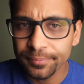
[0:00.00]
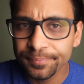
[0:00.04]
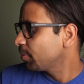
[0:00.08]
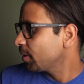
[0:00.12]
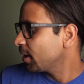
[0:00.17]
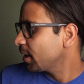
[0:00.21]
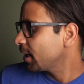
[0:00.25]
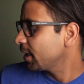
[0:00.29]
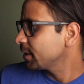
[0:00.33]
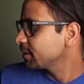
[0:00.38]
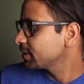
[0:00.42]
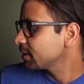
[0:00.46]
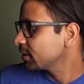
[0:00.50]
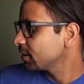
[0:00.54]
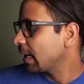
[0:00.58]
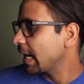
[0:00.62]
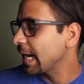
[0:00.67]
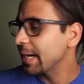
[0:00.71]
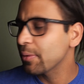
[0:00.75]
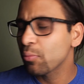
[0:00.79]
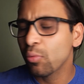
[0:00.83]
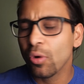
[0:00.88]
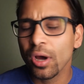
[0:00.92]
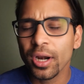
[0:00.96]
But
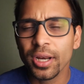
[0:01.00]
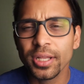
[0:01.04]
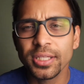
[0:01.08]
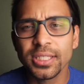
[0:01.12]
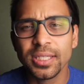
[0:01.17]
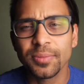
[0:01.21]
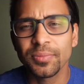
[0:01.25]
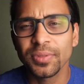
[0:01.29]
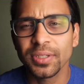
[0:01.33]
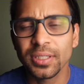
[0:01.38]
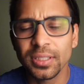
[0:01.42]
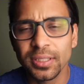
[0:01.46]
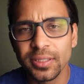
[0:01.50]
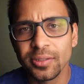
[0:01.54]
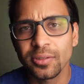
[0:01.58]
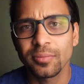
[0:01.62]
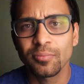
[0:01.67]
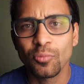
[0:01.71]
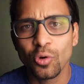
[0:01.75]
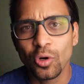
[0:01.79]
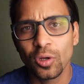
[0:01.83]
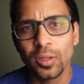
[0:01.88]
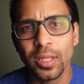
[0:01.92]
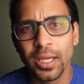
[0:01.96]
I wanted something a little
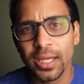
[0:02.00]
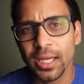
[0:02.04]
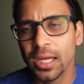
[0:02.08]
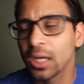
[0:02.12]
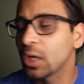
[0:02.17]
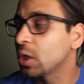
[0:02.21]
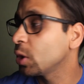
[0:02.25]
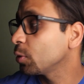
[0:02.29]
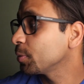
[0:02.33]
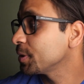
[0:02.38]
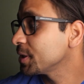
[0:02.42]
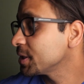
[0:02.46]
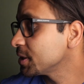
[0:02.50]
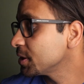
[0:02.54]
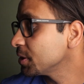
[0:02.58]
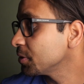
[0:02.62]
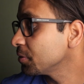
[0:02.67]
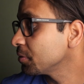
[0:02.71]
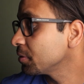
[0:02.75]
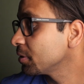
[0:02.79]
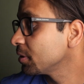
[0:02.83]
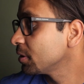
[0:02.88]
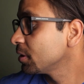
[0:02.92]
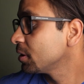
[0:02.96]
more like I always do.